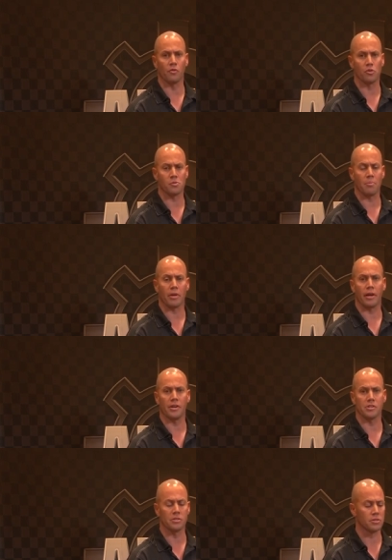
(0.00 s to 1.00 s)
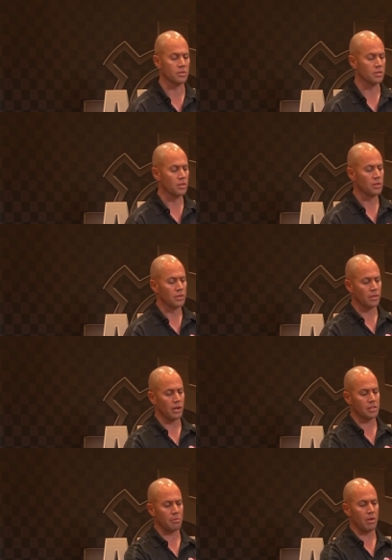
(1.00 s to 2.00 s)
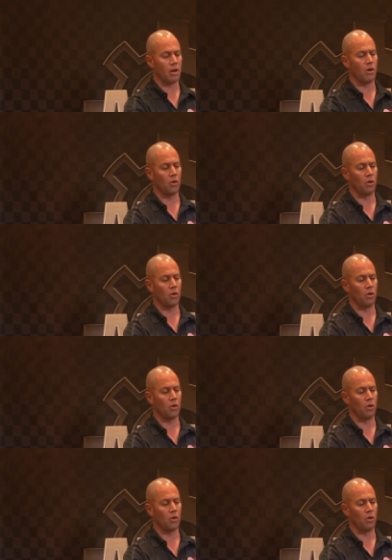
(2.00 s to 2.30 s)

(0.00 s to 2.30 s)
enforcement applications. The nice thing about our